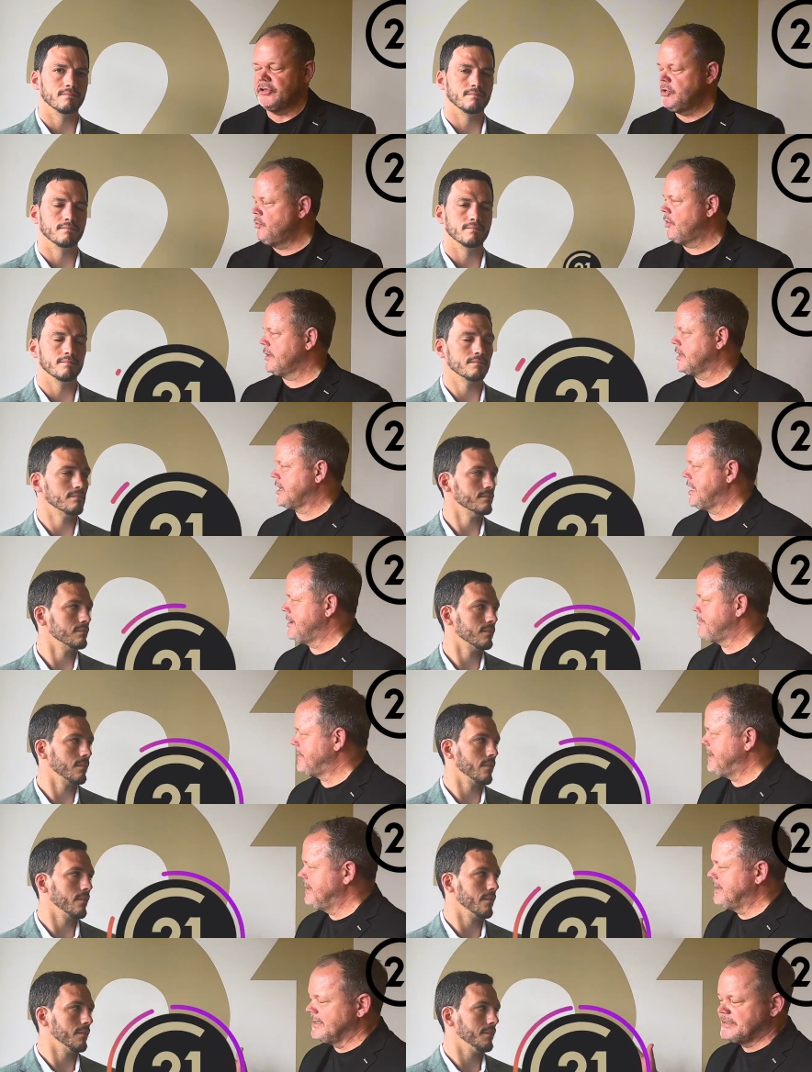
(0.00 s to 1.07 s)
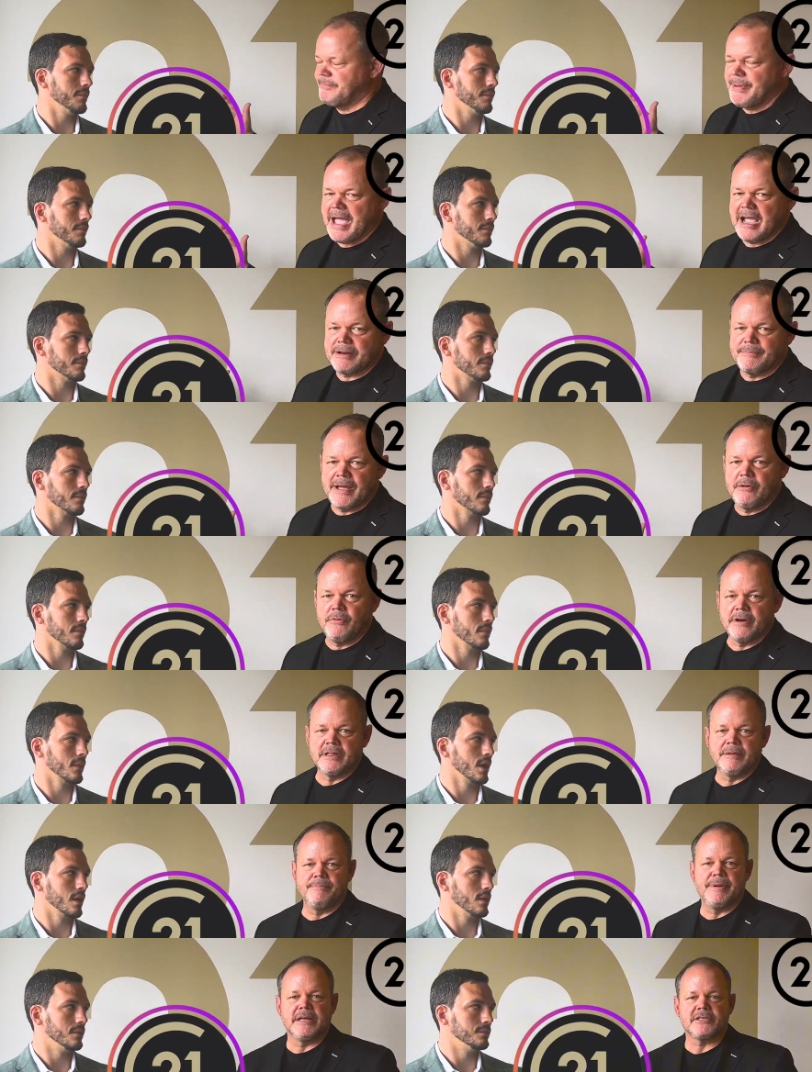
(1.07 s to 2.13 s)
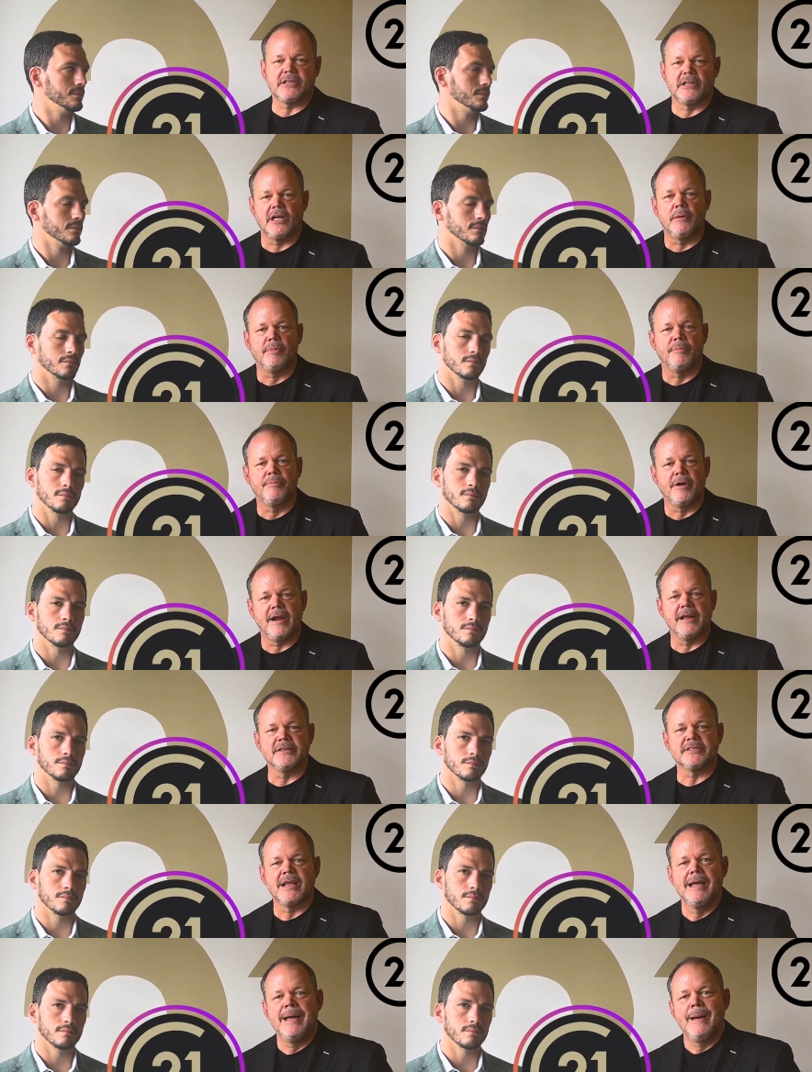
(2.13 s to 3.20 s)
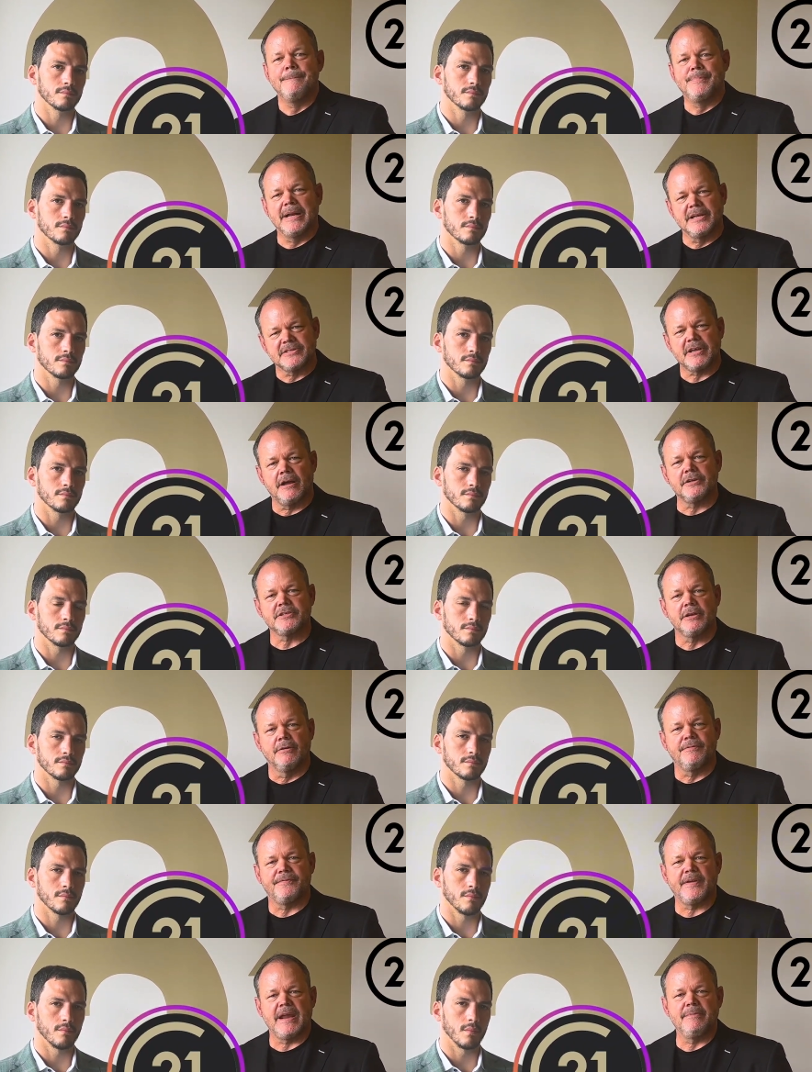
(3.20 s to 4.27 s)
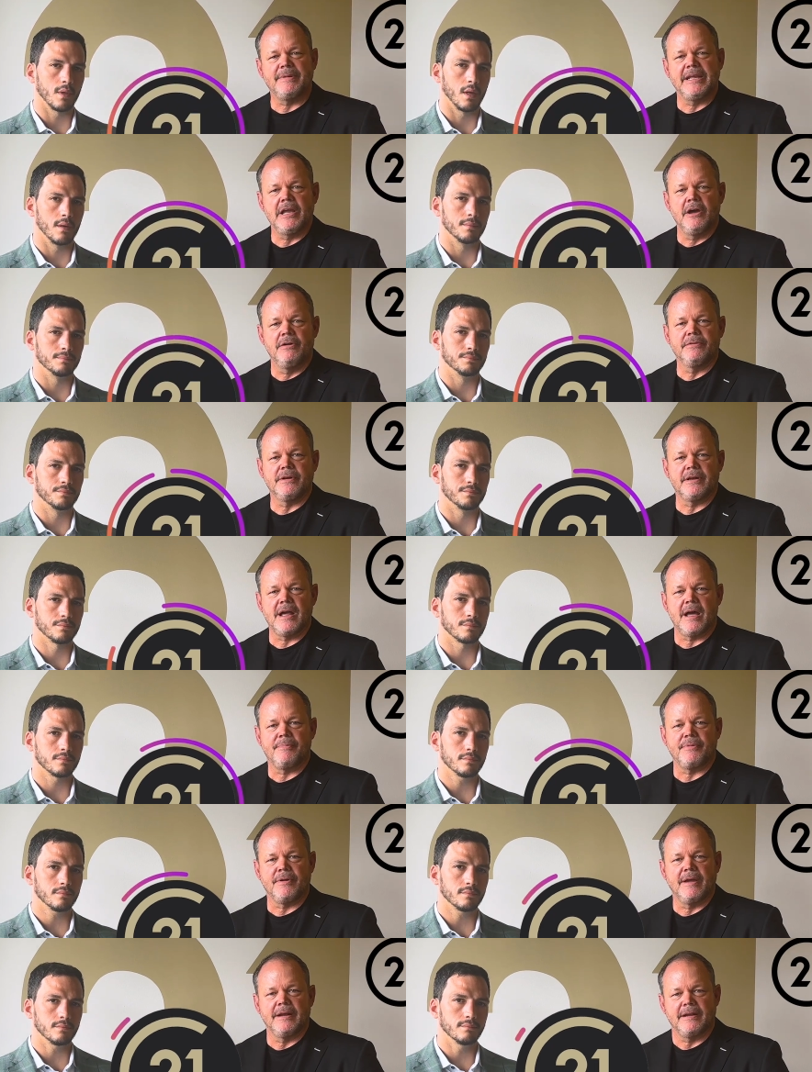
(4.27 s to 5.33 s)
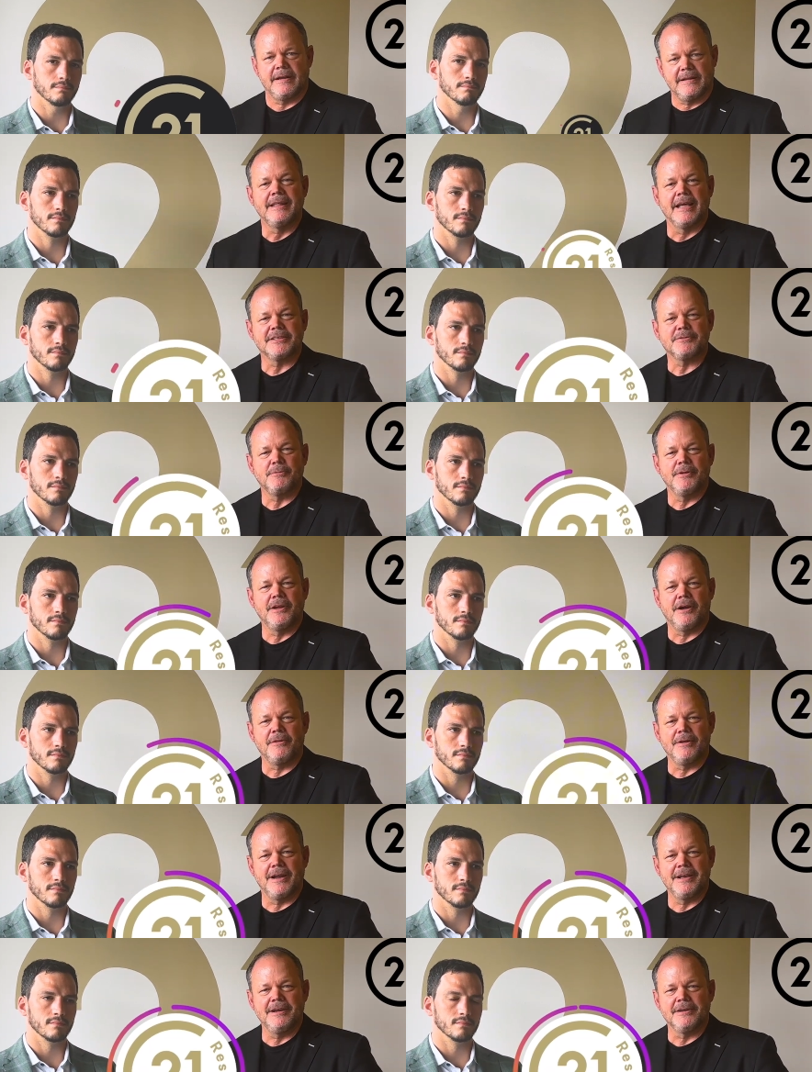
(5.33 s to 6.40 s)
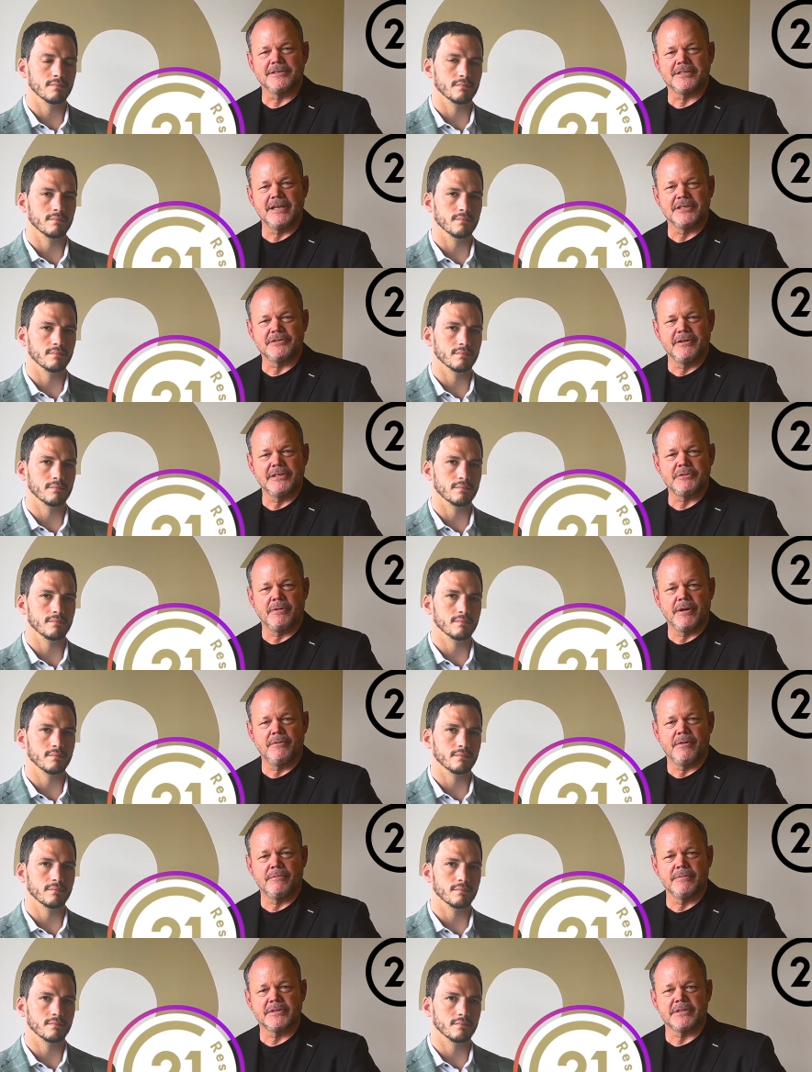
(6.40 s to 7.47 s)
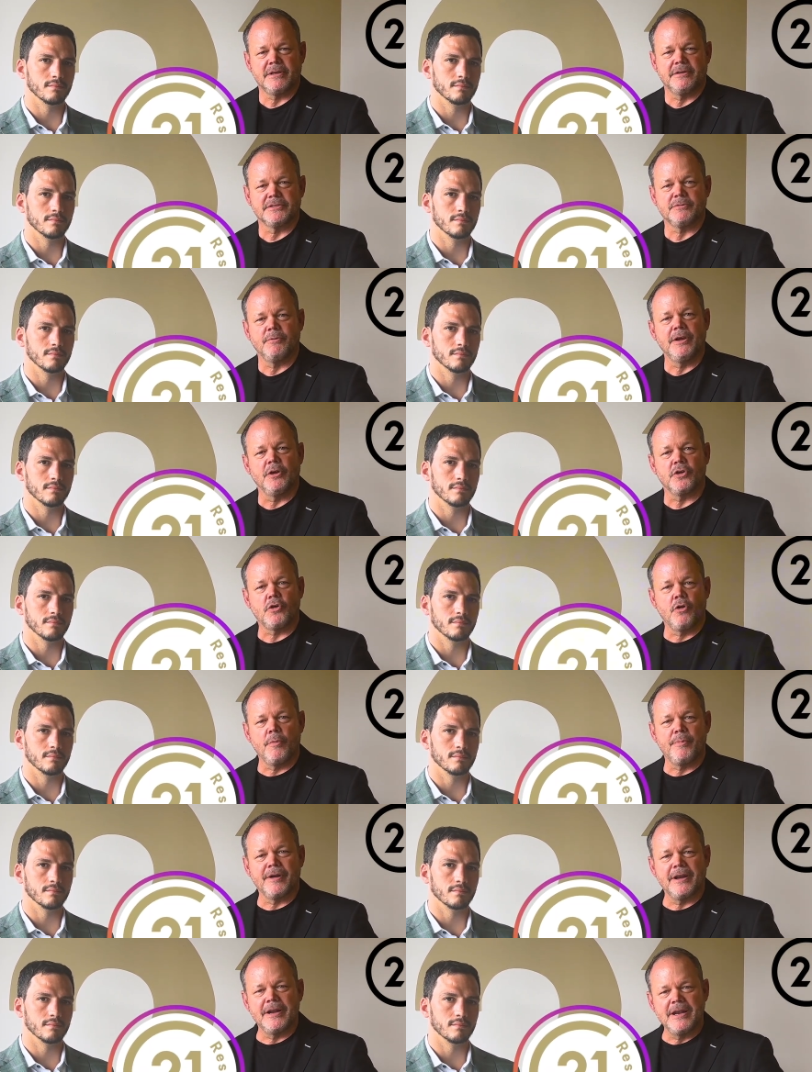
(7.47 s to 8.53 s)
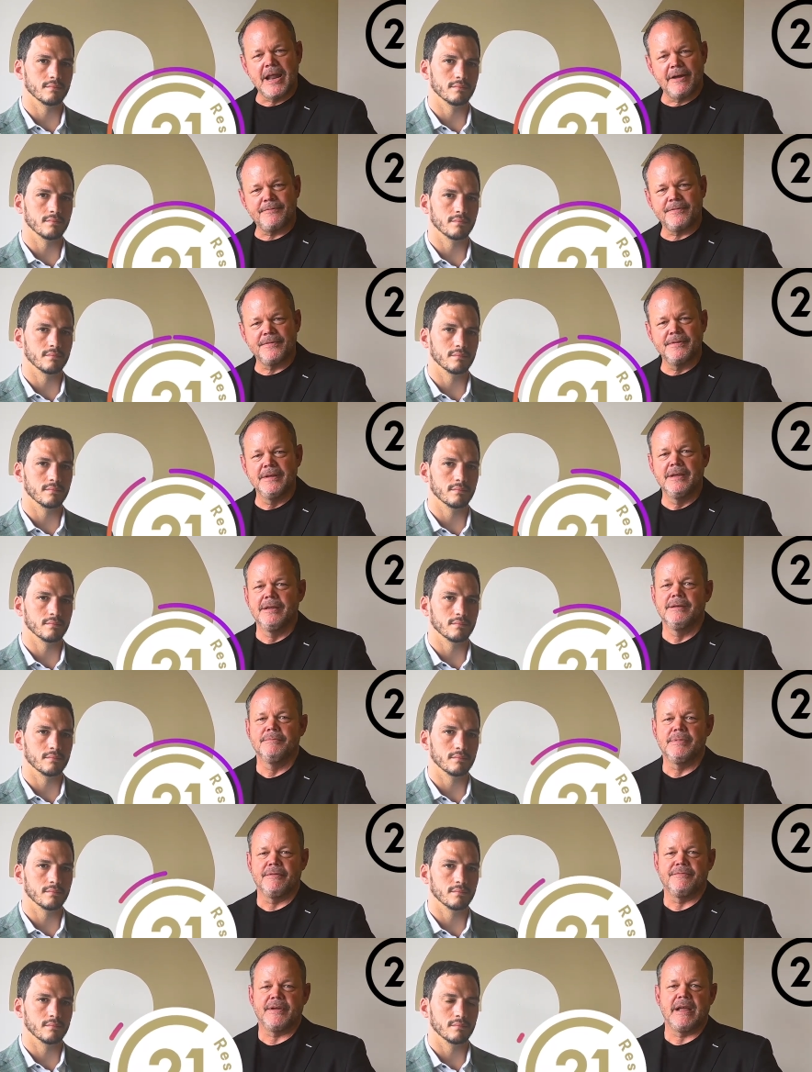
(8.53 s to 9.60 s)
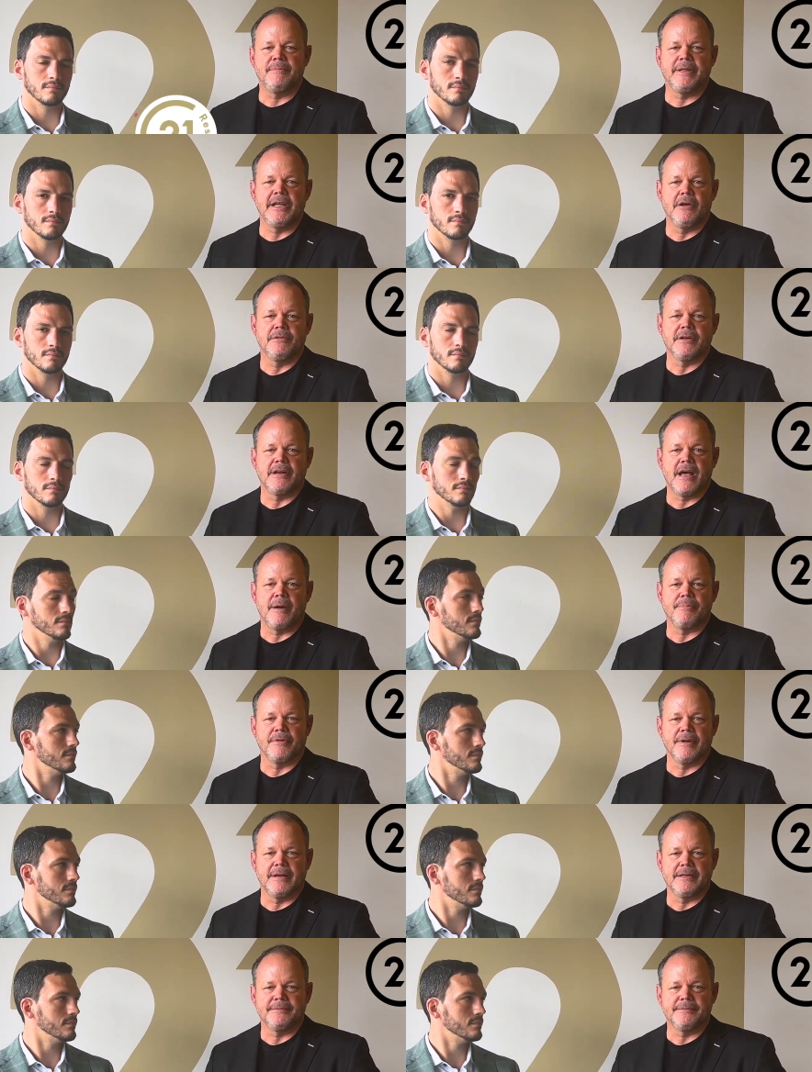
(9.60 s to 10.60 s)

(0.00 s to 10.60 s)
Speaker 1: You want a company that's backed by one of the best global brands, but is also family-owned and operated, and that's what we are right here at Century twenty-one Results. We are corporate enough, but family-owned and operated.